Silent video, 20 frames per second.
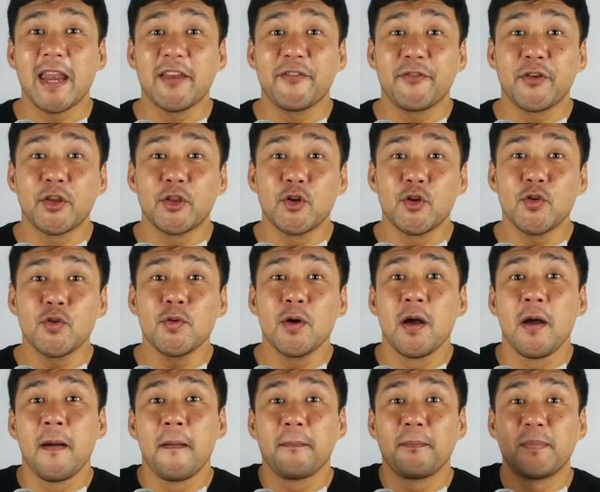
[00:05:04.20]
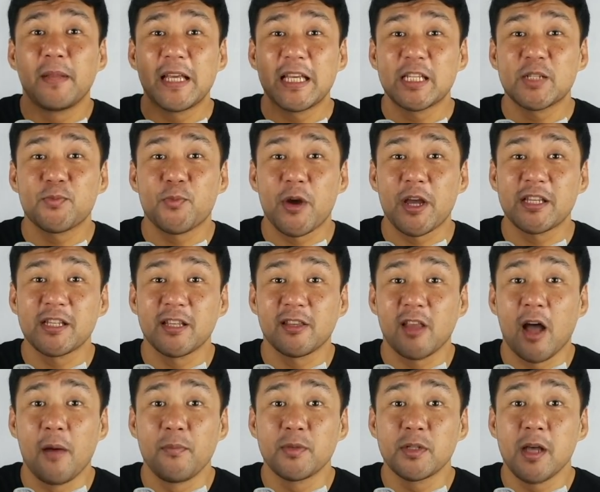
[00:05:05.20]
if you do, please press the
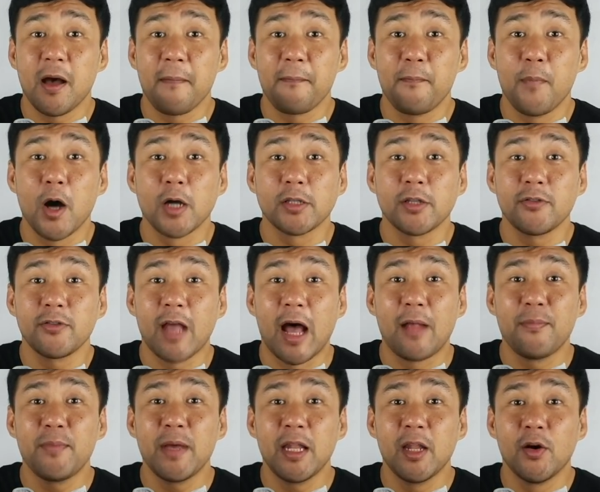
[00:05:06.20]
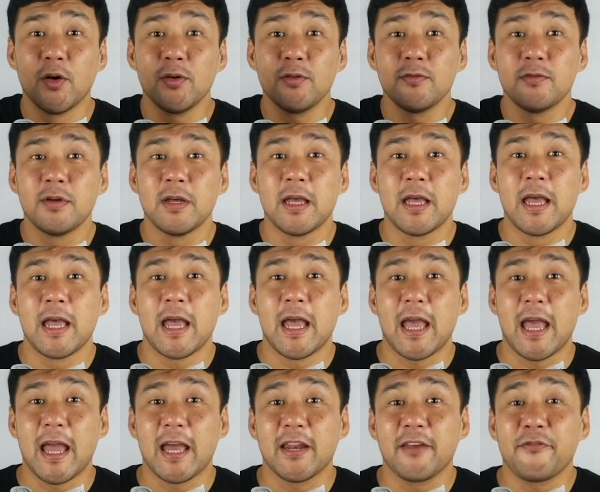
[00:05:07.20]
thumbs up button down below
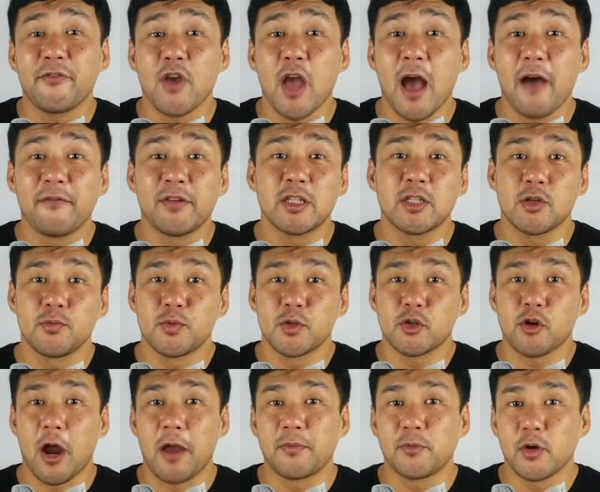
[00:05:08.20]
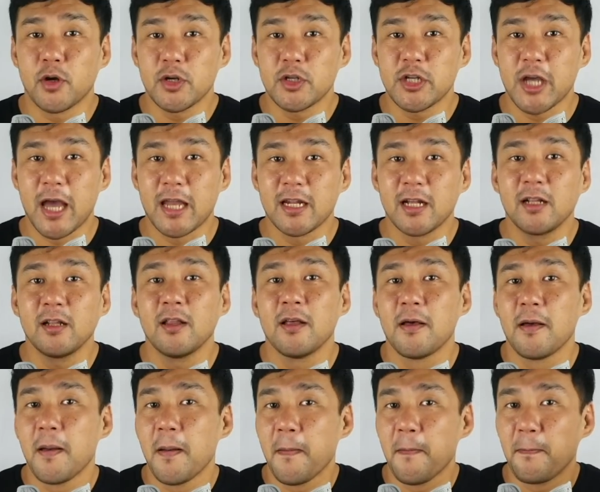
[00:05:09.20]
and if you haven't subscribed to our channel,
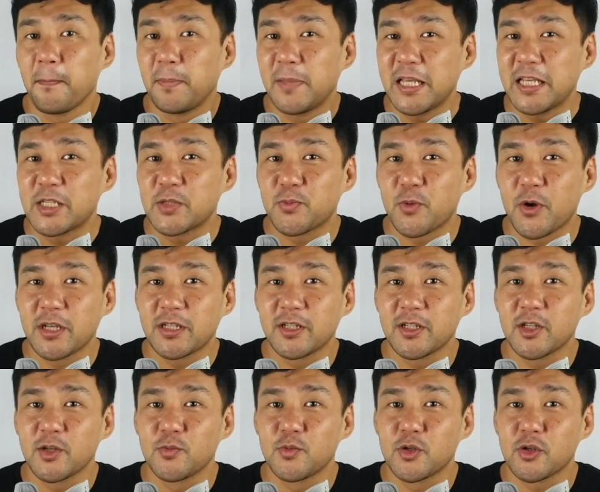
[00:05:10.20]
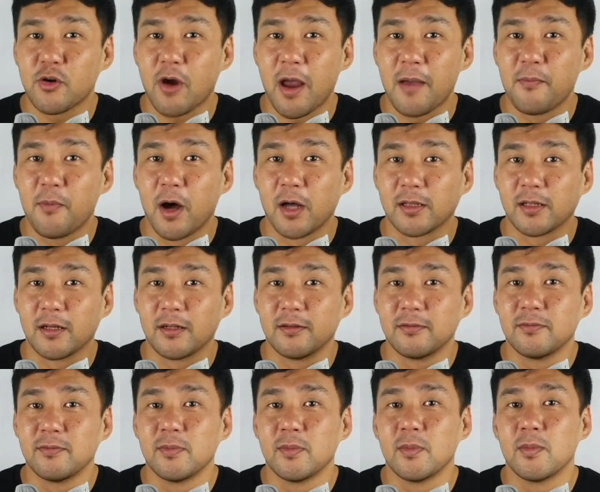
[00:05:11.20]
please press the subscribe button.
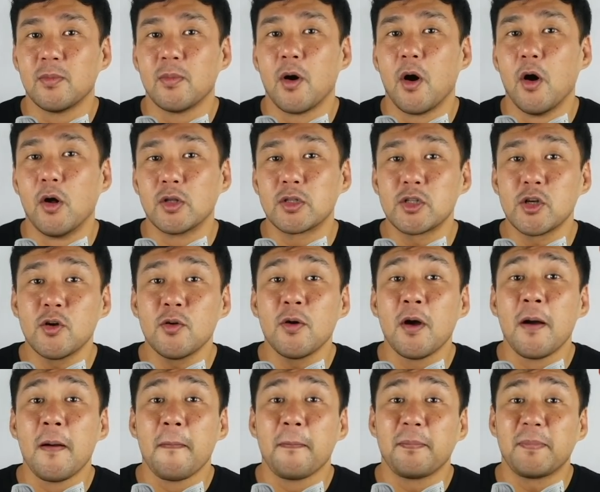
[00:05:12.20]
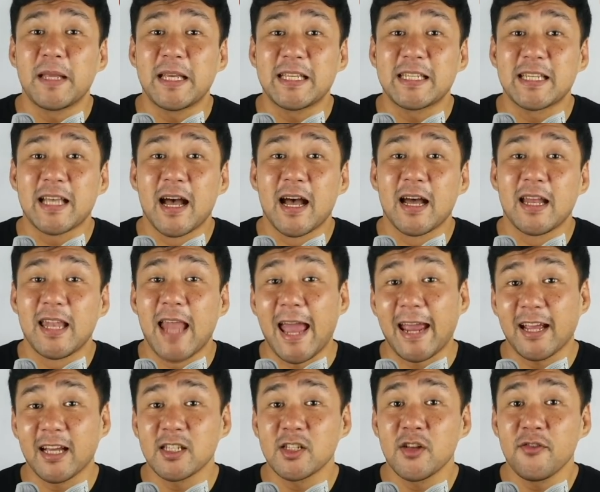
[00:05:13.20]
Also, please uh,
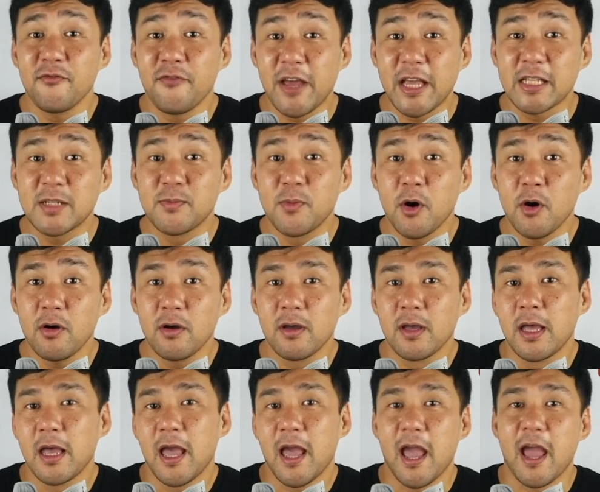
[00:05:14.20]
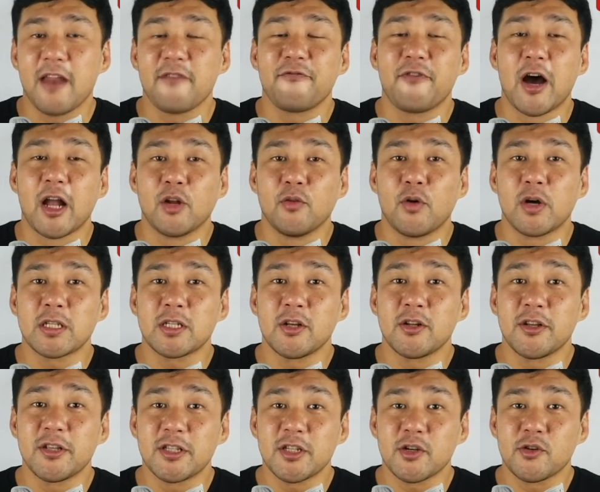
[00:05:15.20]
like us on Facebook and follow us on
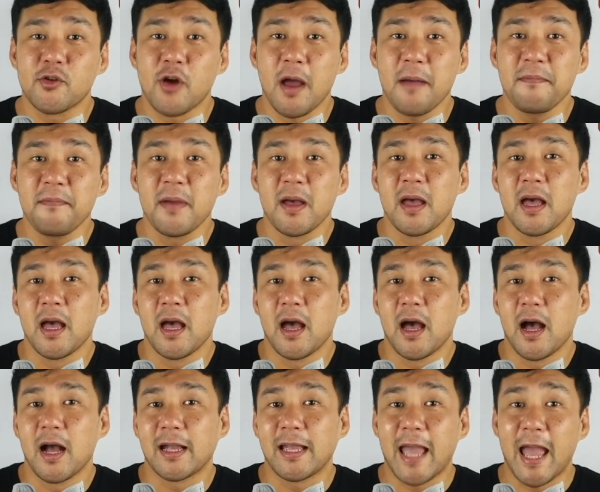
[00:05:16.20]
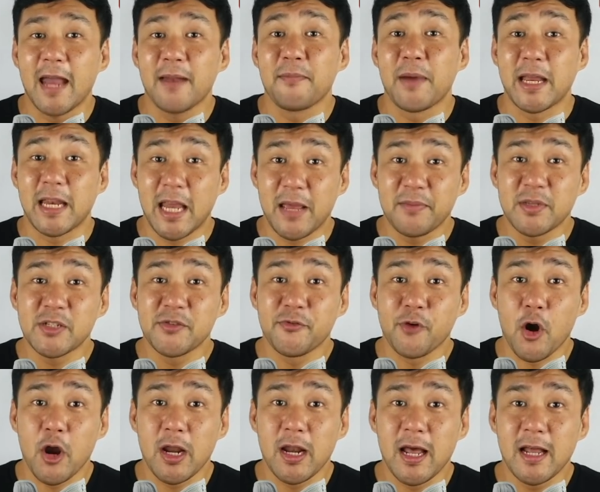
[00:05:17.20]
Instagram. Again, my name is
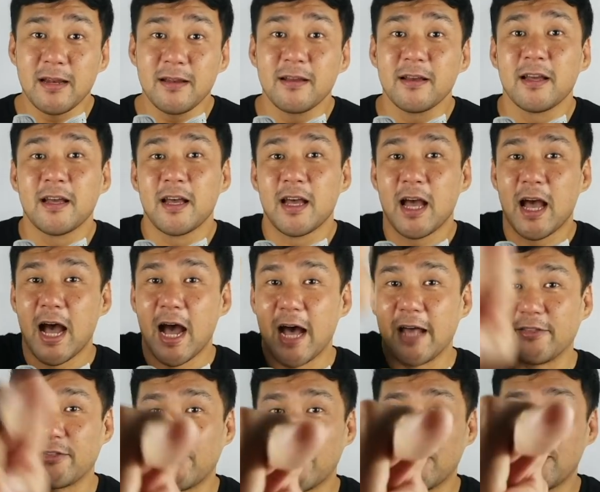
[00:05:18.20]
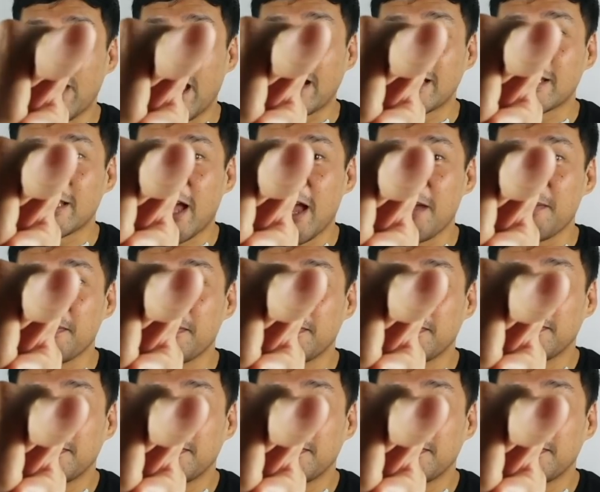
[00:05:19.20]
Froylan. Until next time.